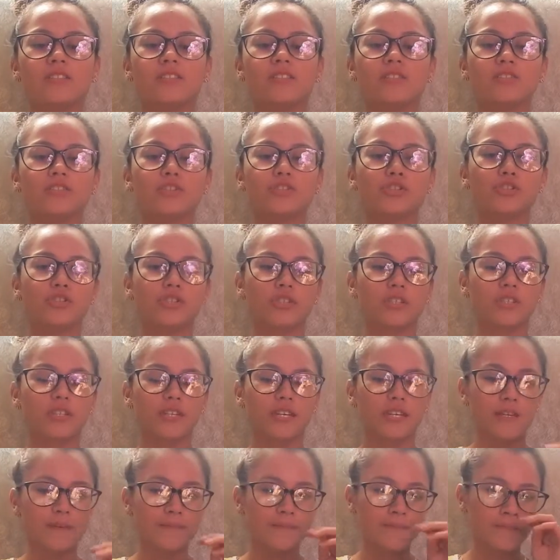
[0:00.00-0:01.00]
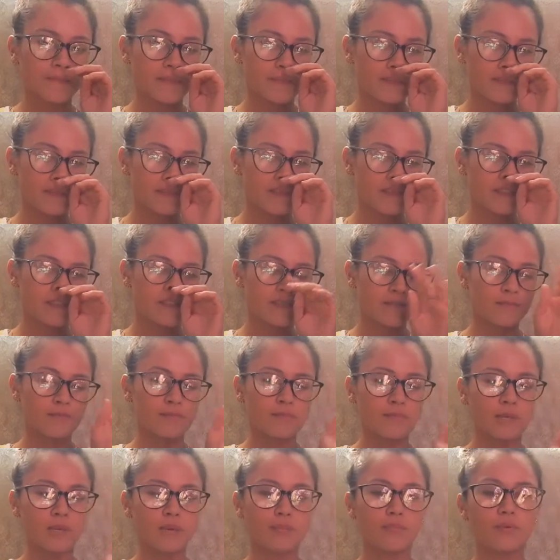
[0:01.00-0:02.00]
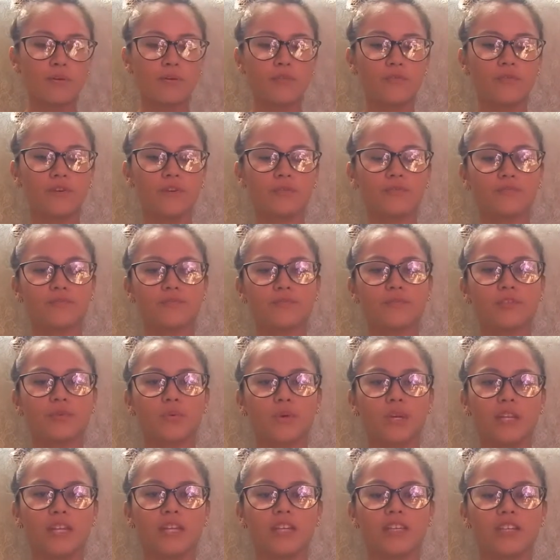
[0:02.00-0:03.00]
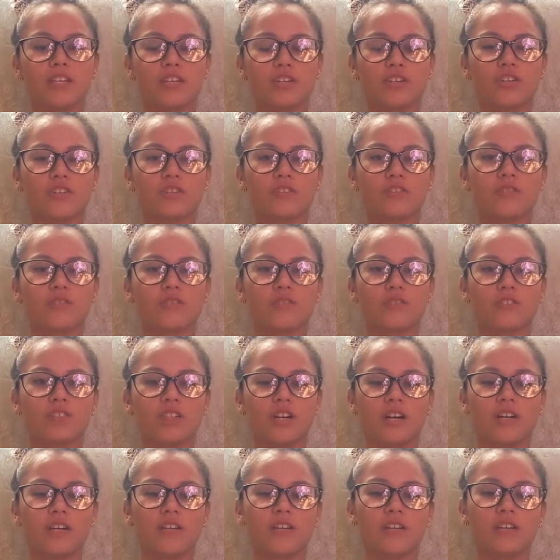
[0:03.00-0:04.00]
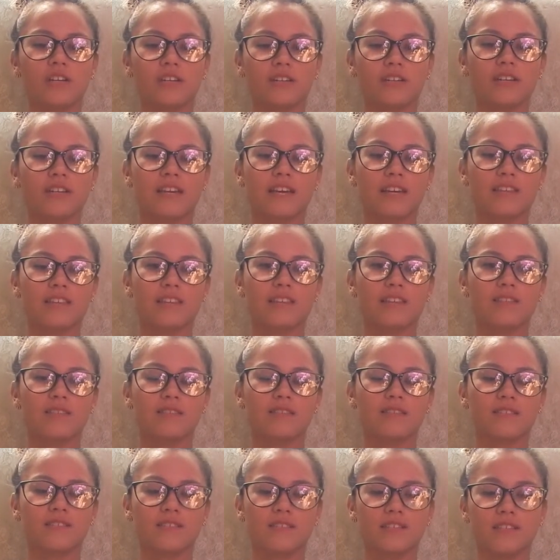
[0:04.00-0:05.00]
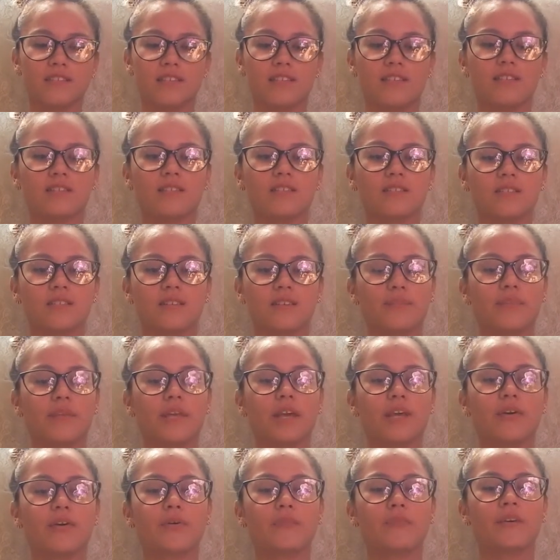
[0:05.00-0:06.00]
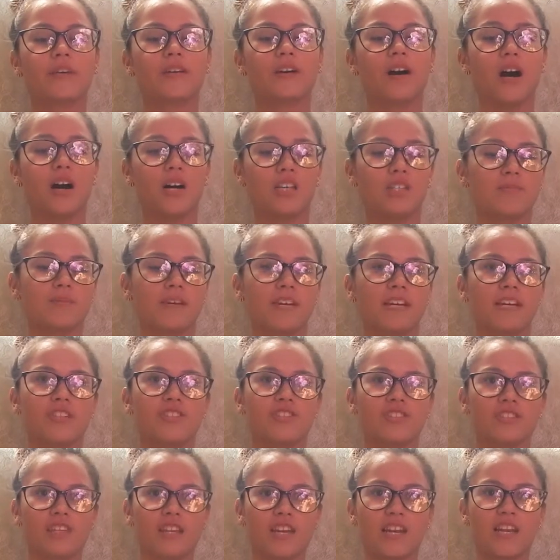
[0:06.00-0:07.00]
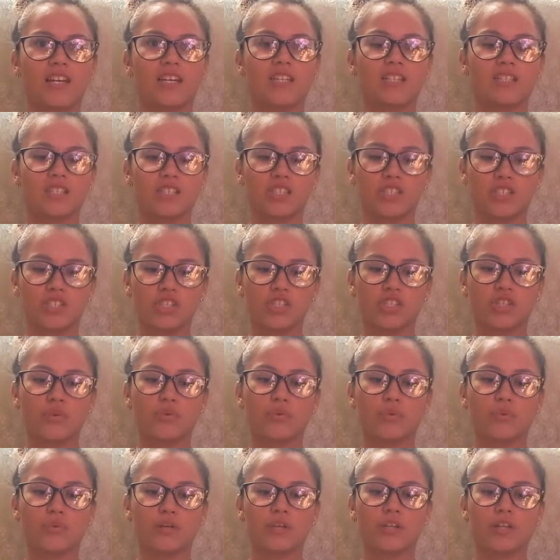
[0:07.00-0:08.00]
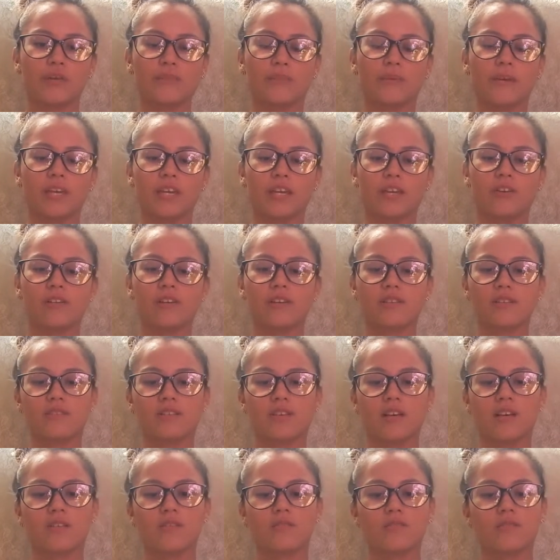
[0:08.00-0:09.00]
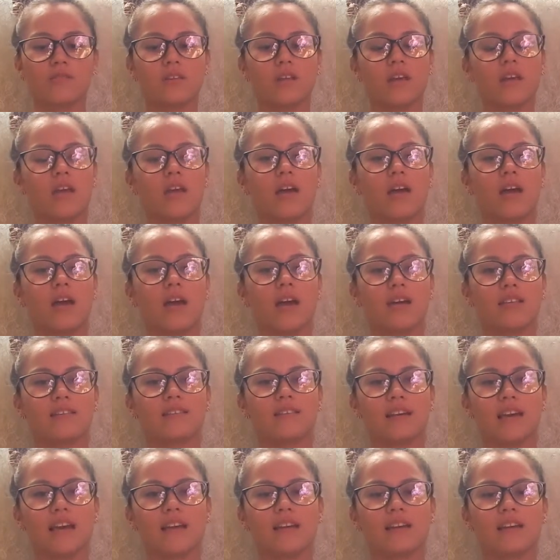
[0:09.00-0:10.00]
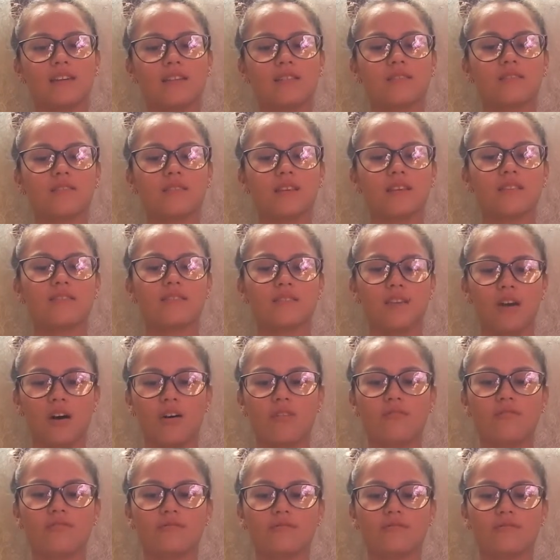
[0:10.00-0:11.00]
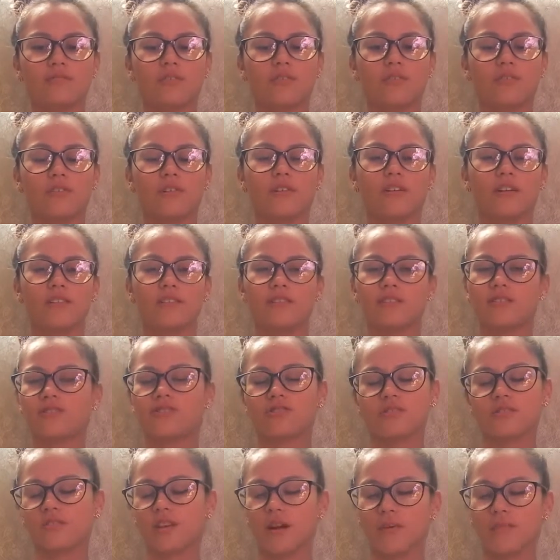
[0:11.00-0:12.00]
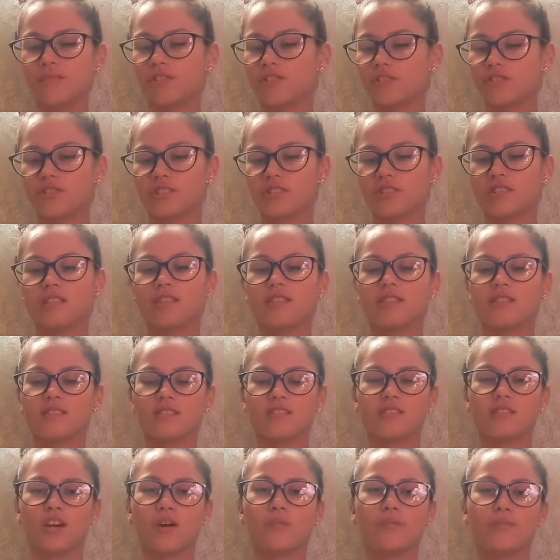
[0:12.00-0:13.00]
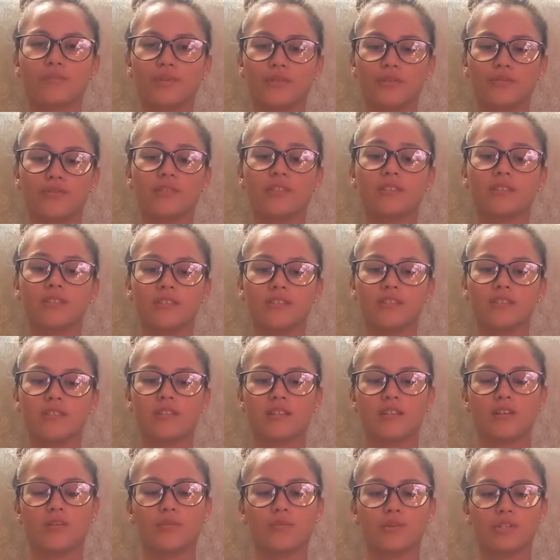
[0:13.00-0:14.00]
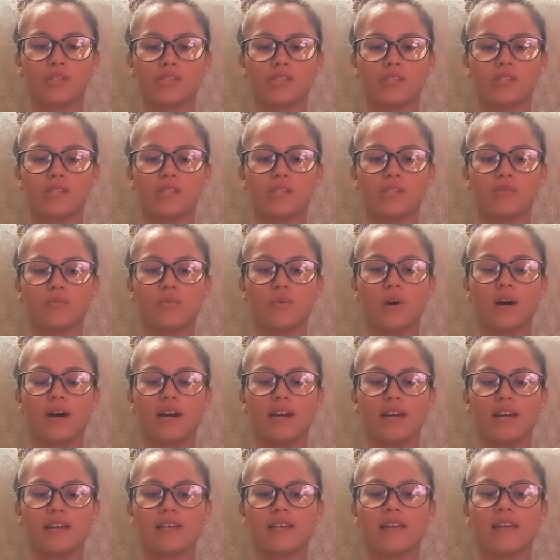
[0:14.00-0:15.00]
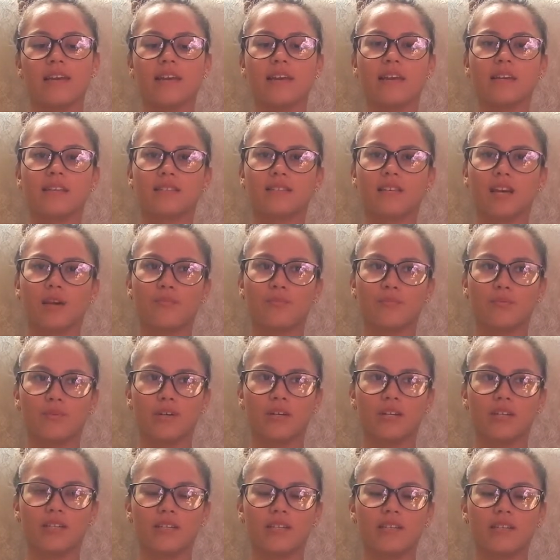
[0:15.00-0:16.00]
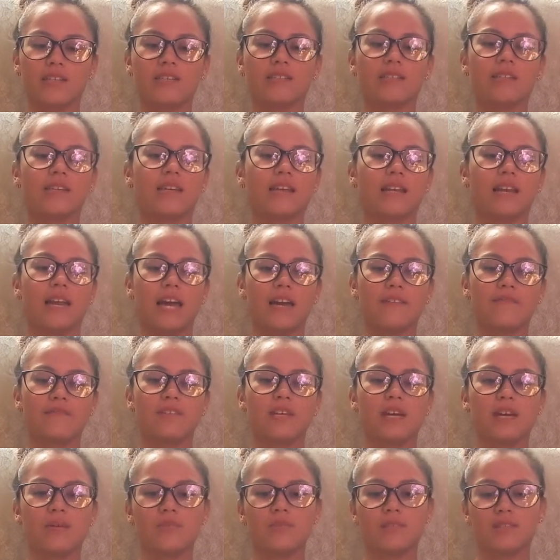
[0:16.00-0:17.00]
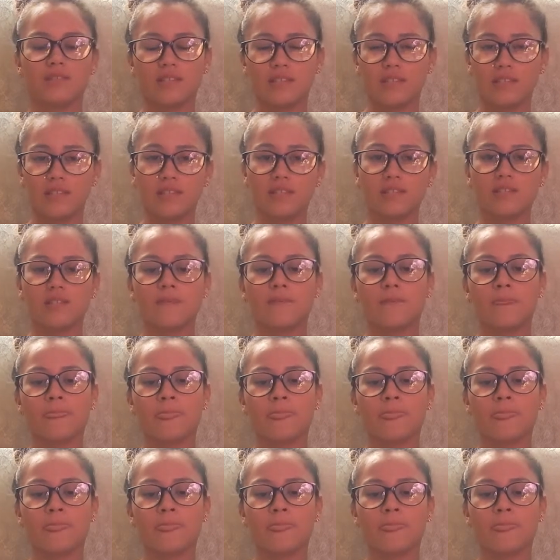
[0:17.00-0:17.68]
Usually, people from 20 years or younger get this disease. It could be caused by a genetic condition where the pancreas cells attack itself and this just stop functioning and stop producing insulin, which is why type 1 is a lifetime disease,